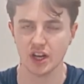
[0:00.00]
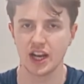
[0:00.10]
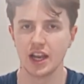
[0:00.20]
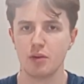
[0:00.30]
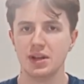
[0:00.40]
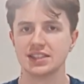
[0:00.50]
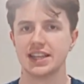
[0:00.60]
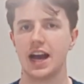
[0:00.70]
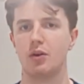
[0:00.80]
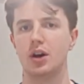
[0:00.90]
A little bit
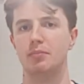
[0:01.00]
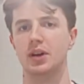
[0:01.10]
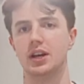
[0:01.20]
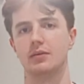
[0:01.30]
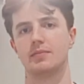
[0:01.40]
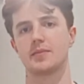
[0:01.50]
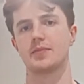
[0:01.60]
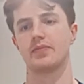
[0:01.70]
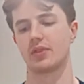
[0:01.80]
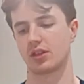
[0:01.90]
sour, but
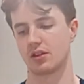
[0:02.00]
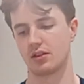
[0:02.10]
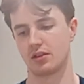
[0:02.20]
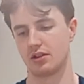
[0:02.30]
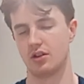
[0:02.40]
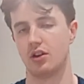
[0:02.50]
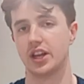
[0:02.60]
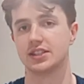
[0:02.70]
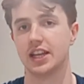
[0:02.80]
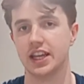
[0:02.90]

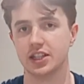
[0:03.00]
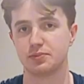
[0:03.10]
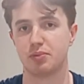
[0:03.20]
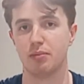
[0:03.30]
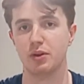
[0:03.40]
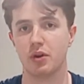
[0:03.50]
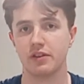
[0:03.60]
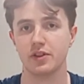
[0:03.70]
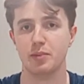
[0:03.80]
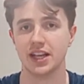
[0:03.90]
honestly, it's probably one
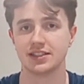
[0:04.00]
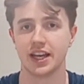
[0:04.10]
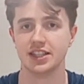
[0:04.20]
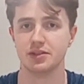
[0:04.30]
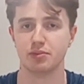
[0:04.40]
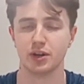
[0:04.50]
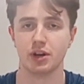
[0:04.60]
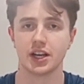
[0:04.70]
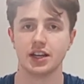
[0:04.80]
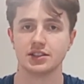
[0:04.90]
of the best tasting
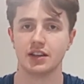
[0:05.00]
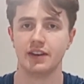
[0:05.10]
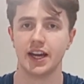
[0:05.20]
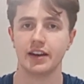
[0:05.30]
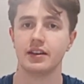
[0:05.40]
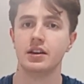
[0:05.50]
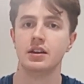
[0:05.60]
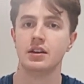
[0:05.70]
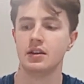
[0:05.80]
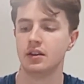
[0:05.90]
pre-workouts I've had.
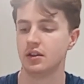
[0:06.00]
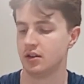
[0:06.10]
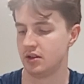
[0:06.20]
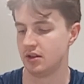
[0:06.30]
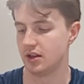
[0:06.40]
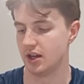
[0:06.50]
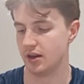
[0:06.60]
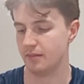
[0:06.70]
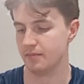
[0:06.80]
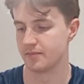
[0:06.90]

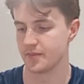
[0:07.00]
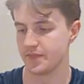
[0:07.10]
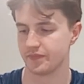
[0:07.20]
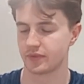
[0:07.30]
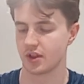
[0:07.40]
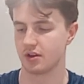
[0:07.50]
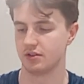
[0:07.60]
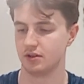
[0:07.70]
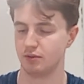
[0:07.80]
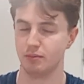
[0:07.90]

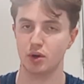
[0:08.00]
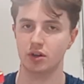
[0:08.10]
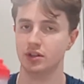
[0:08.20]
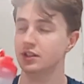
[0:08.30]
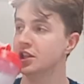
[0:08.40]
One more.